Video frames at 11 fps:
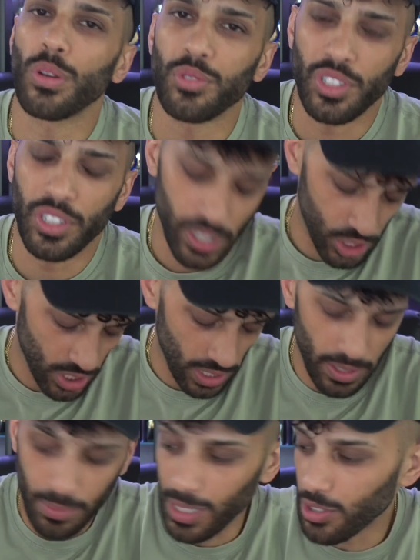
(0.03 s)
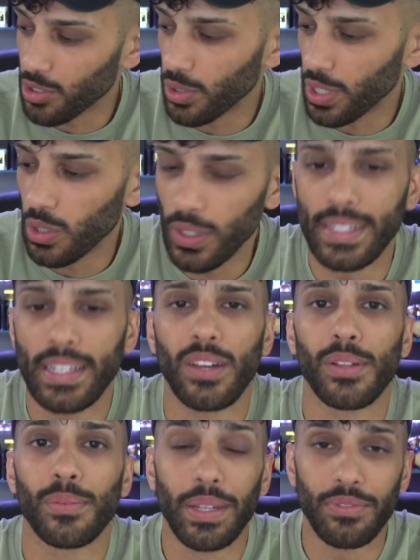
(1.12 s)
I was sitting here chilling in my studio looking at
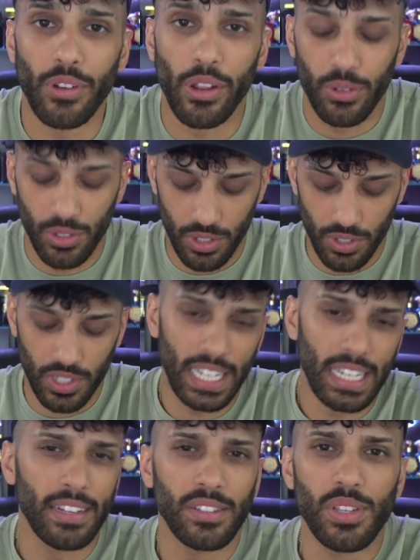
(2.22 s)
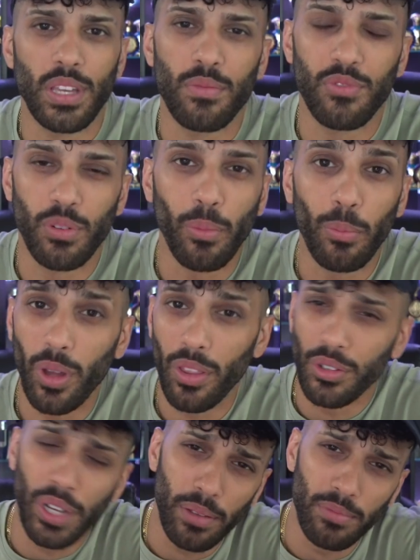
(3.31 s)
all of my fragrances, and I got a DM from a
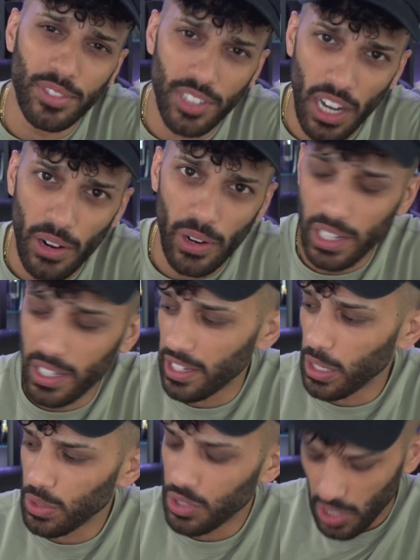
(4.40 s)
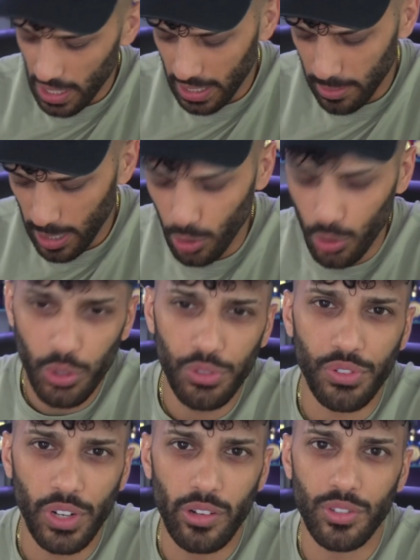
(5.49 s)
brother named Darek, and he was talking about oud
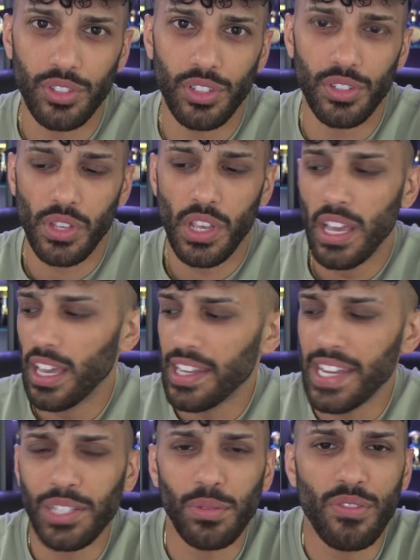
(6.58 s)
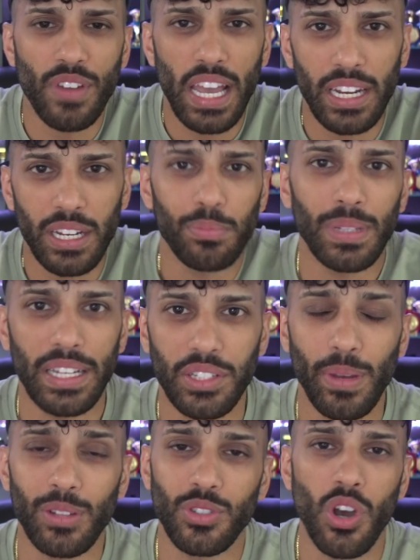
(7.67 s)
fragrances and asked me if I had any plans
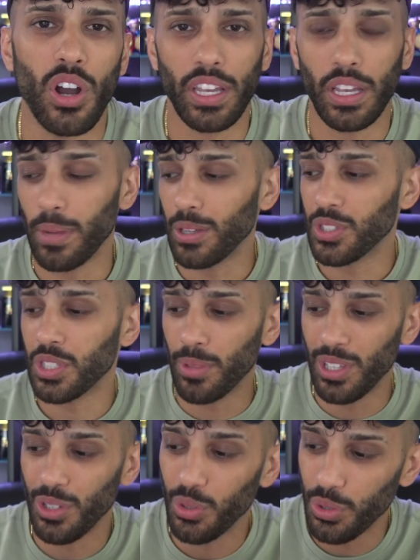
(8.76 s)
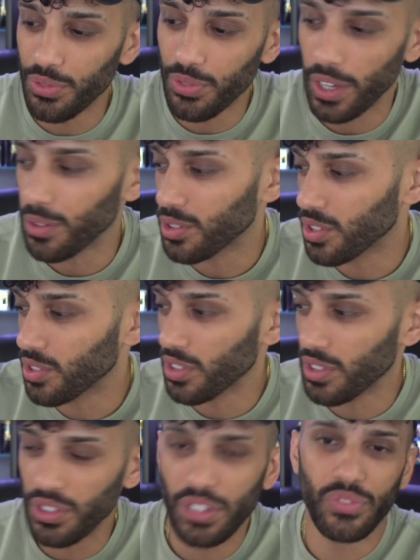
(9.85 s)
about talking about some of the oud fragrances and
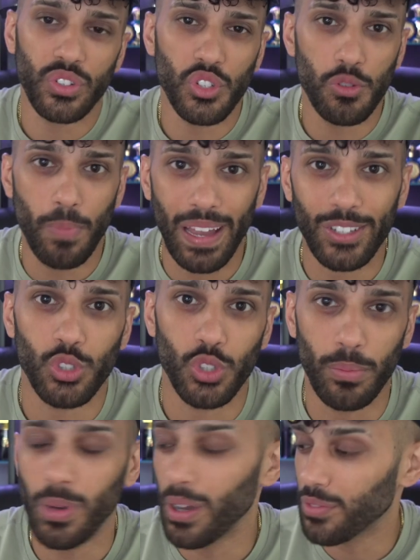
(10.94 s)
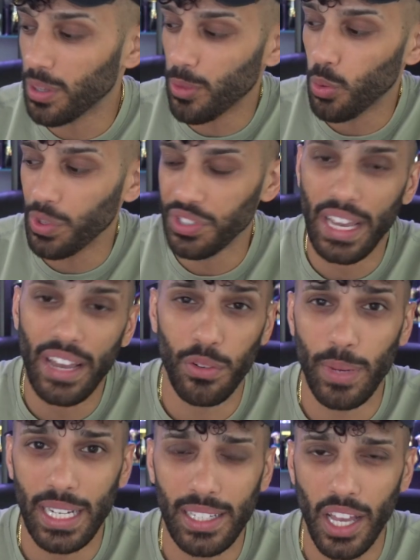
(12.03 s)
the different spectrum of some of the ones I have in
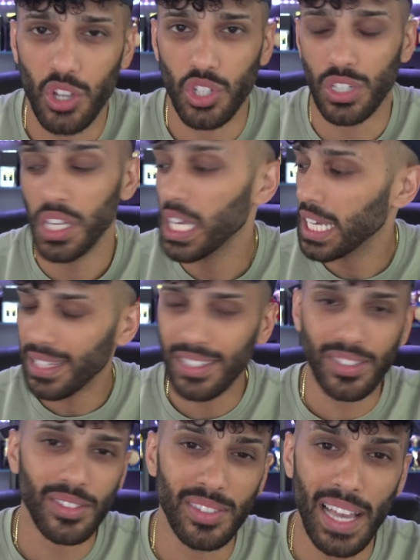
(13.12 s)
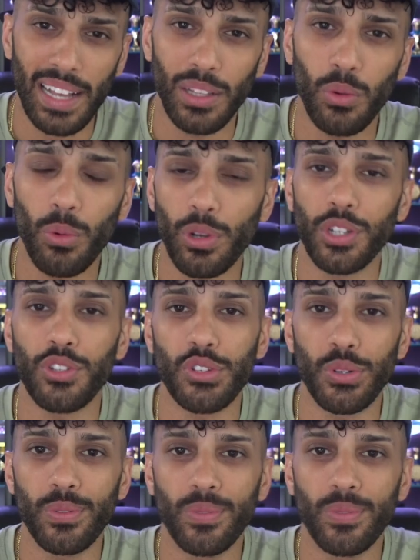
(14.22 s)
my collection. That's exactly what we're gonna do.